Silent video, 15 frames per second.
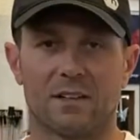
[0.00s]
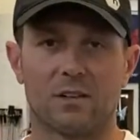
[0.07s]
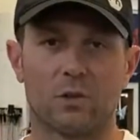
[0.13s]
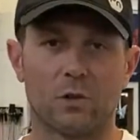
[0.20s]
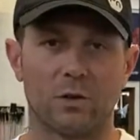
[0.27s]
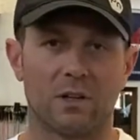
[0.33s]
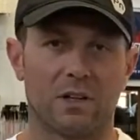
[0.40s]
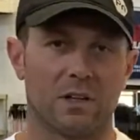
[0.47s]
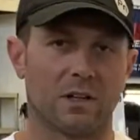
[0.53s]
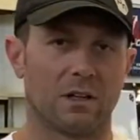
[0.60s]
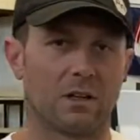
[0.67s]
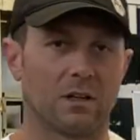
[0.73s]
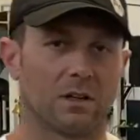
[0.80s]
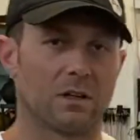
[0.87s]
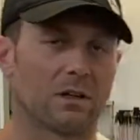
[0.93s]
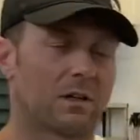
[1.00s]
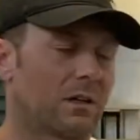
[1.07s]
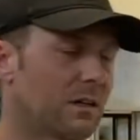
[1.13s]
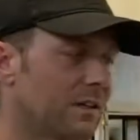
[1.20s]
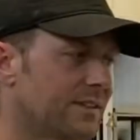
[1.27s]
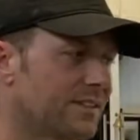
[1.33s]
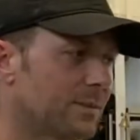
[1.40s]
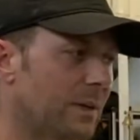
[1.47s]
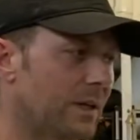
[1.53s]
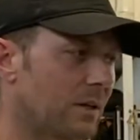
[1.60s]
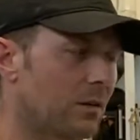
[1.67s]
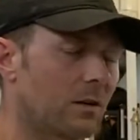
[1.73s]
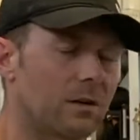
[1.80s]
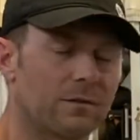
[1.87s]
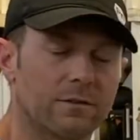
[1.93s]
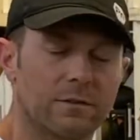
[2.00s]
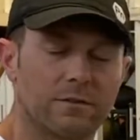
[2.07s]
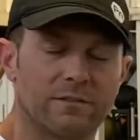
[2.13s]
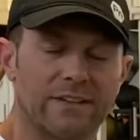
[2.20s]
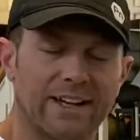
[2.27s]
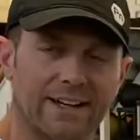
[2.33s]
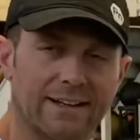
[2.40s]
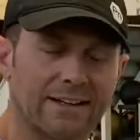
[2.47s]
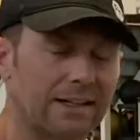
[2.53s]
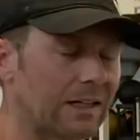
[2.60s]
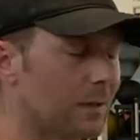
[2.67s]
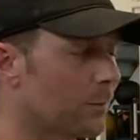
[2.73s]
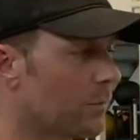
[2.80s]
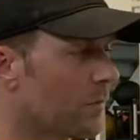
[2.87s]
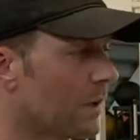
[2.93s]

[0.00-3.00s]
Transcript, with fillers: included in the uh, spin off of Annie.